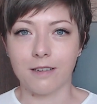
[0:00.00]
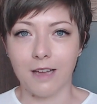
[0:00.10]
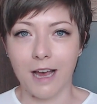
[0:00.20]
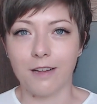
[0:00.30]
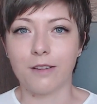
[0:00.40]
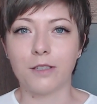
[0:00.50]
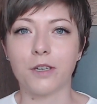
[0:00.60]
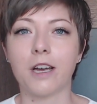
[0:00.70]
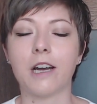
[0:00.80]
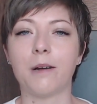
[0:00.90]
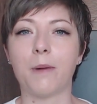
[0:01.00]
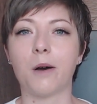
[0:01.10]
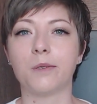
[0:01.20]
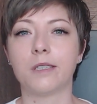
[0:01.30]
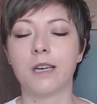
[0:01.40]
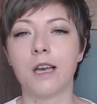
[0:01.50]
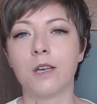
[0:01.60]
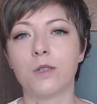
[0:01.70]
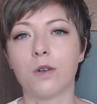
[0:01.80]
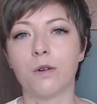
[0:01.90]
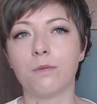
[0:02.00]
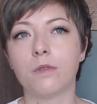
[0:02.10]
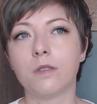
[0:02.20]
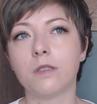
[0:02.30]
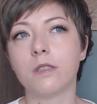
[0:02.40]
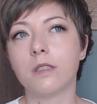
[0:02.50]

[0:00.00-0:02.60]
health that you care about? So